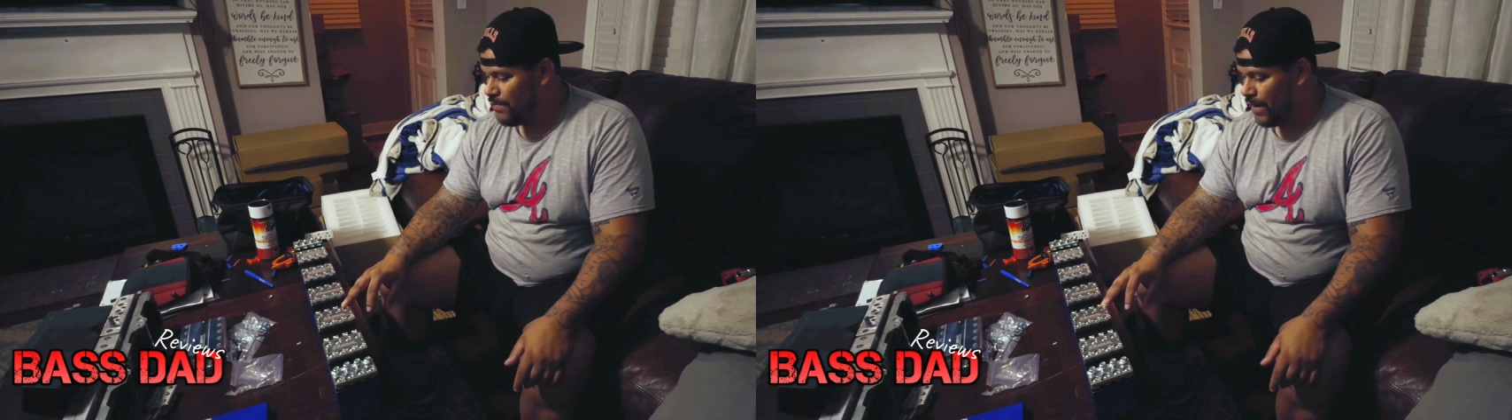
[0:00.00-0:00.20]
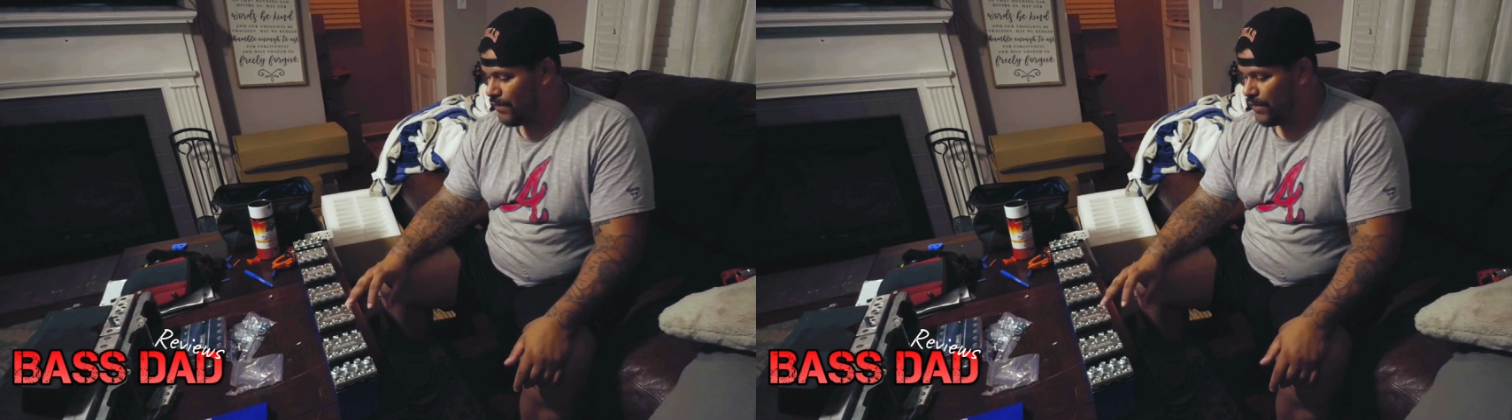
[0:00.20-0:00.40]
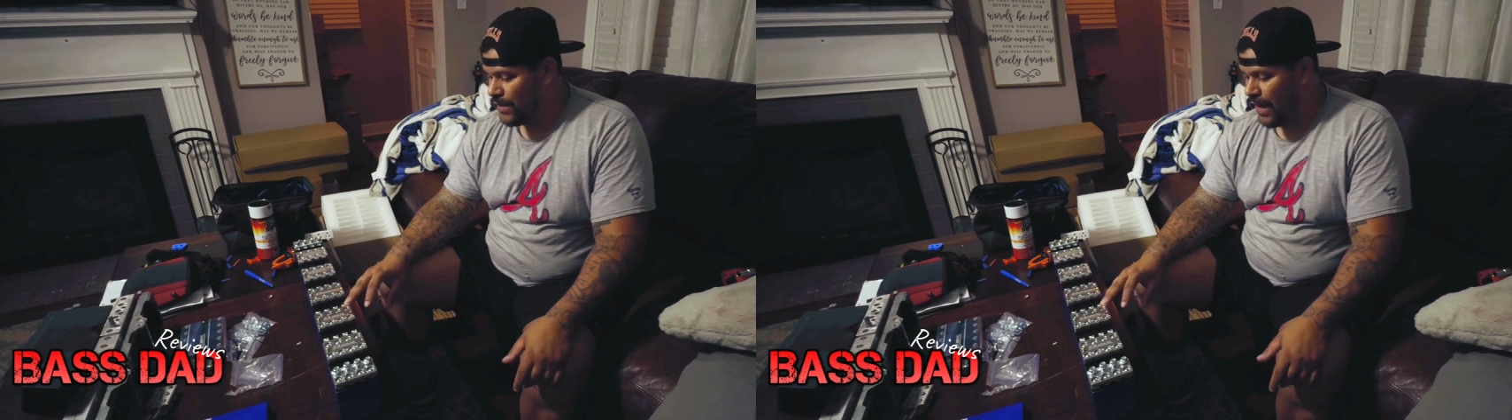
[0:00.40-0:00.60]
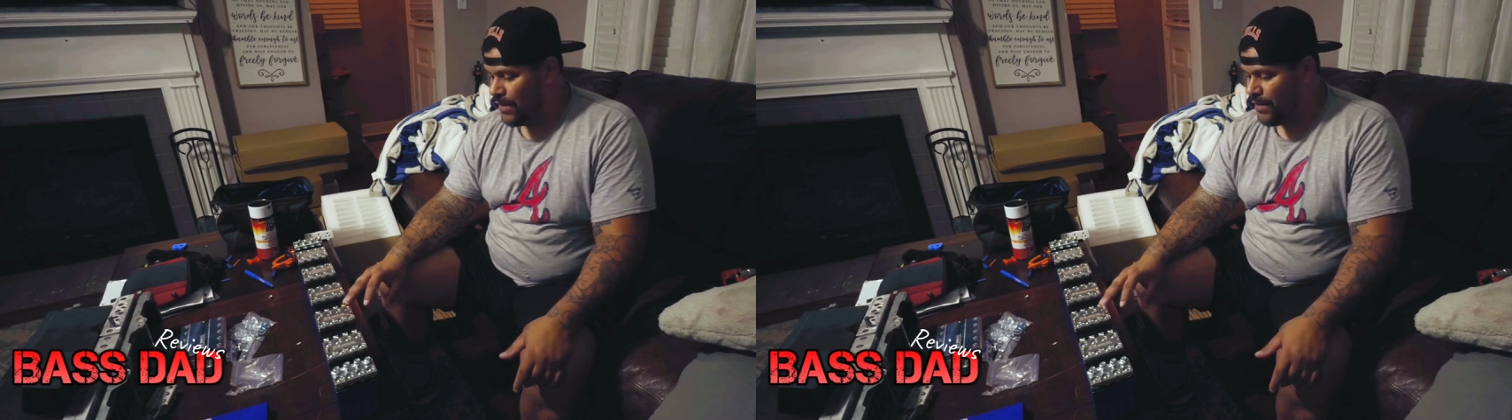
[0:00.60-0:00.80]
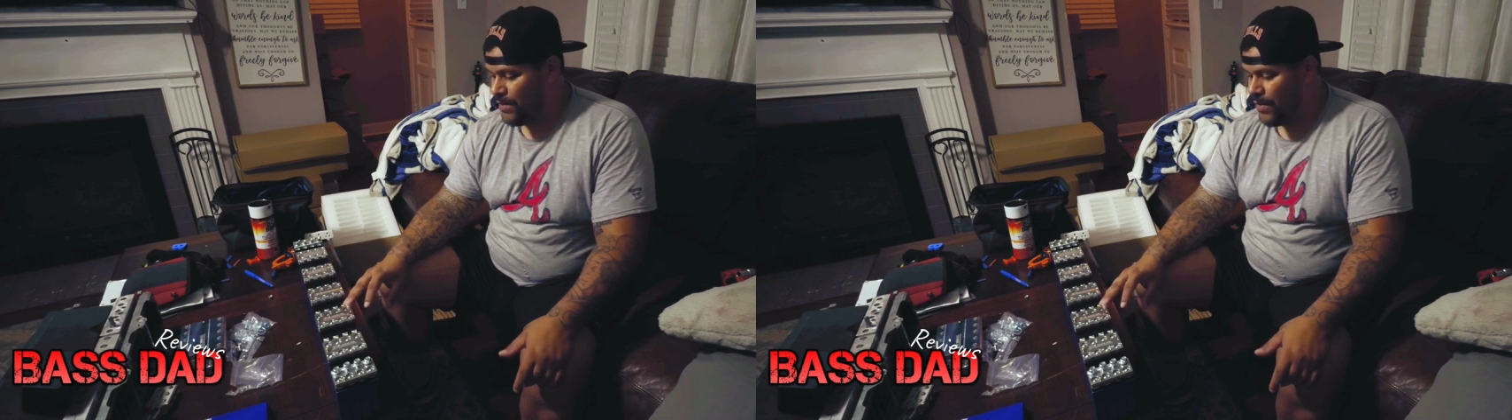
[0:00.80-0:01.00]
matter of fact,
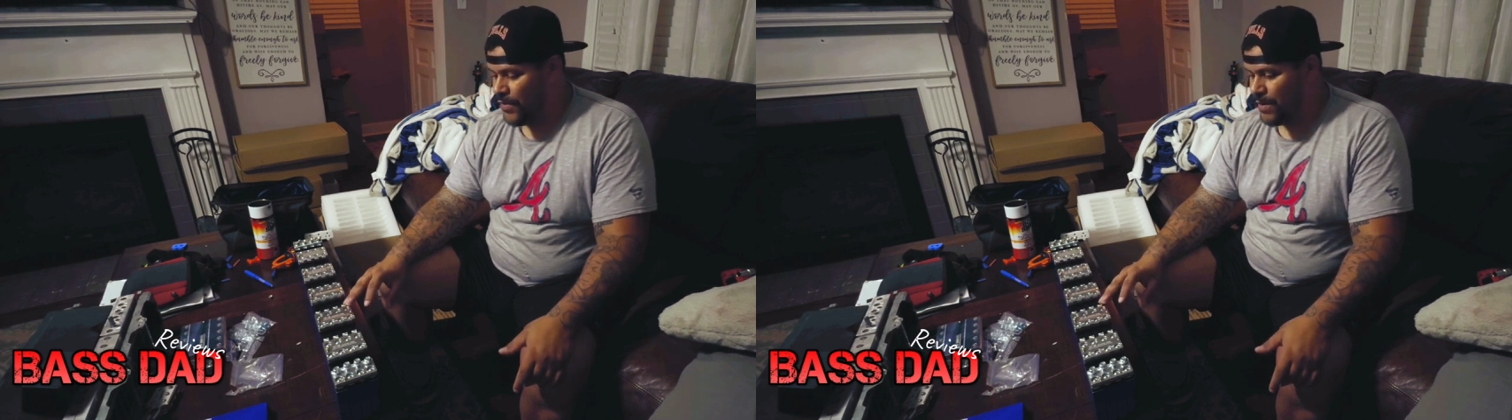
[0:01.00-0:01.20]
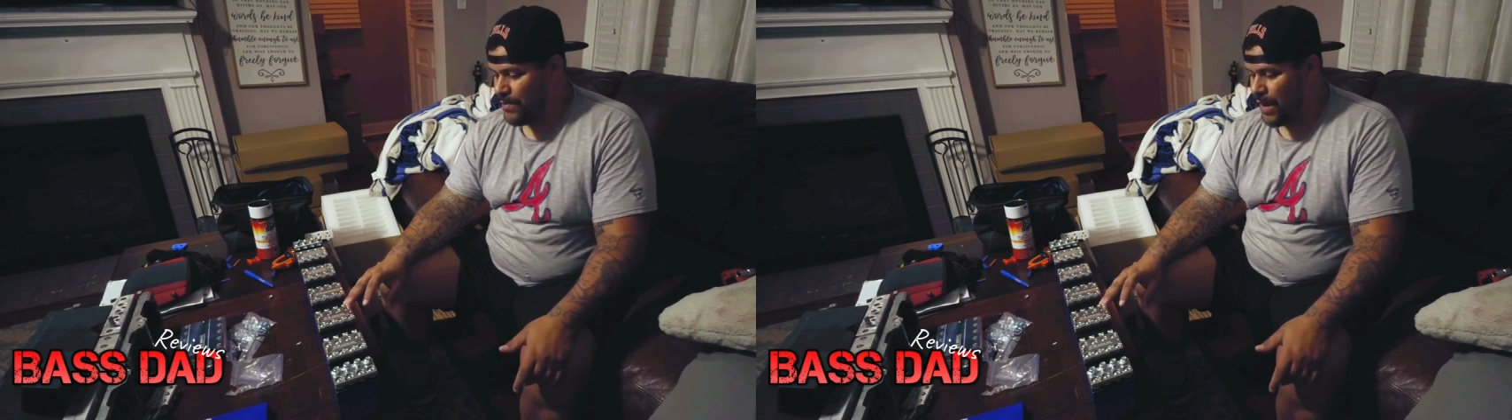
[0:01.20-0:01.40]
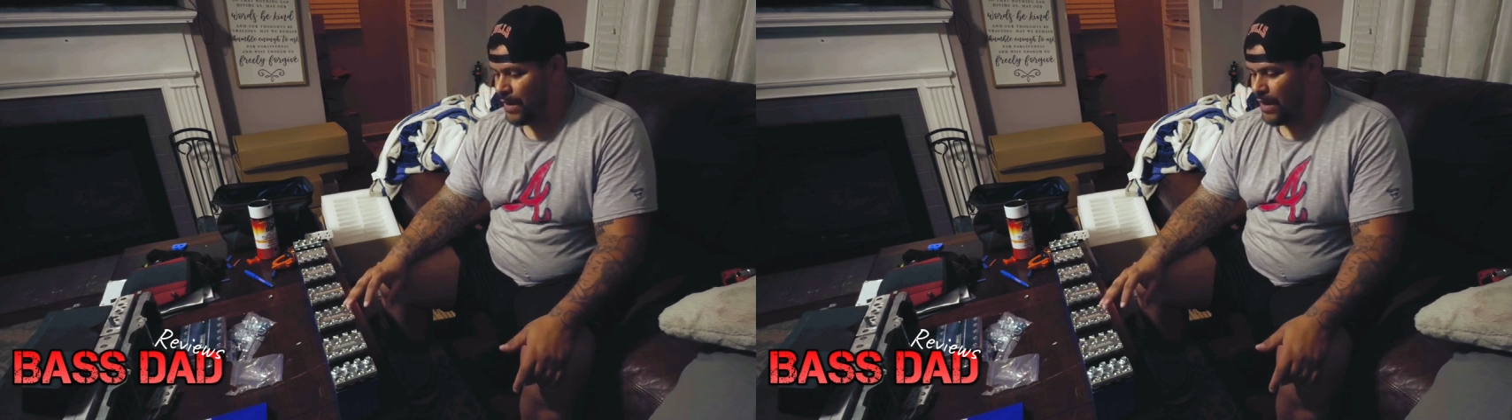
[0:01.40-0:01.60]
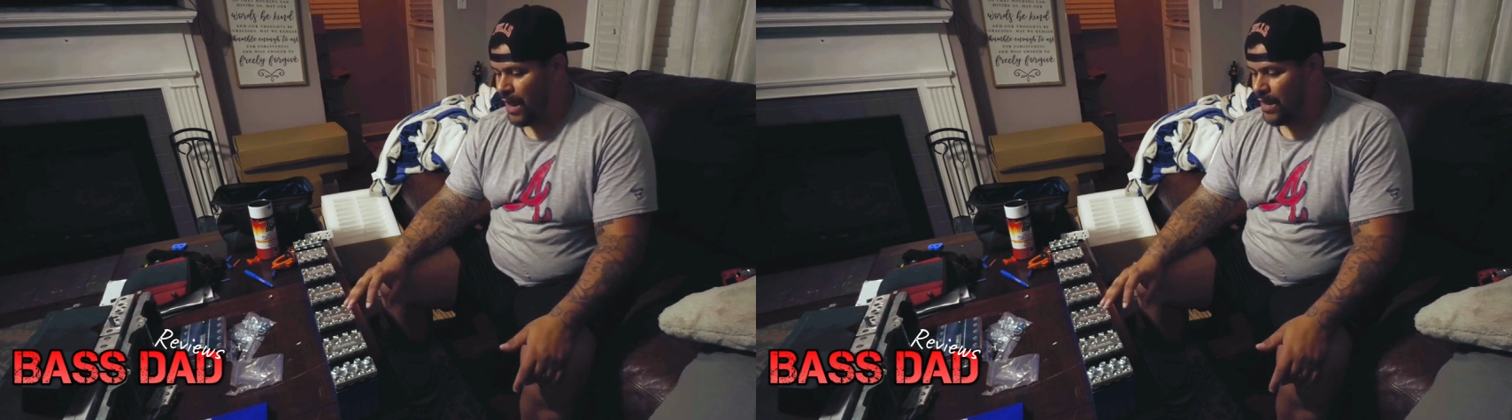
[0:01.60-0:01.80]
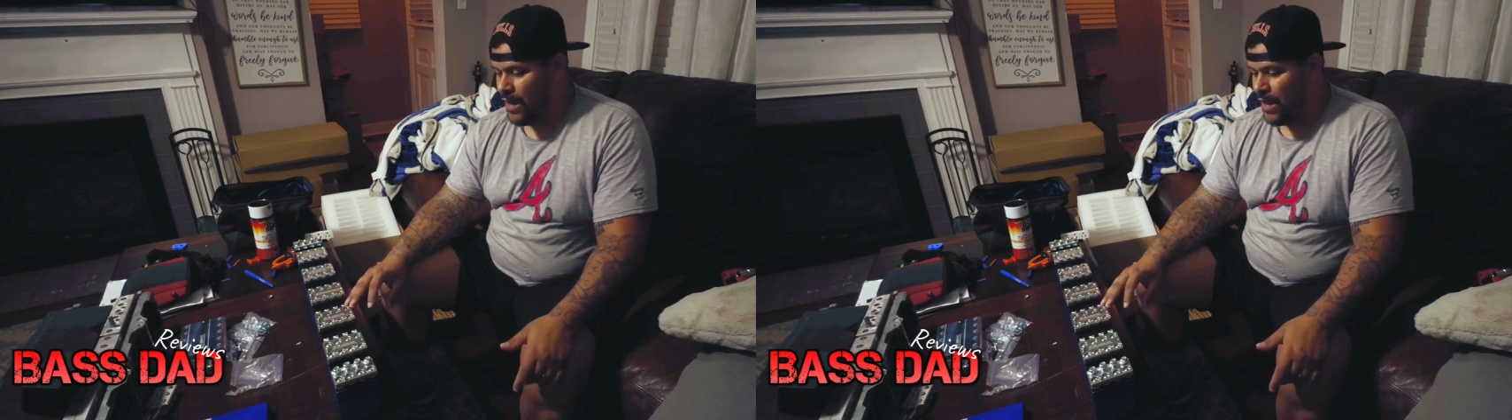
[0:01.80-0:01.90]
now that I think about it,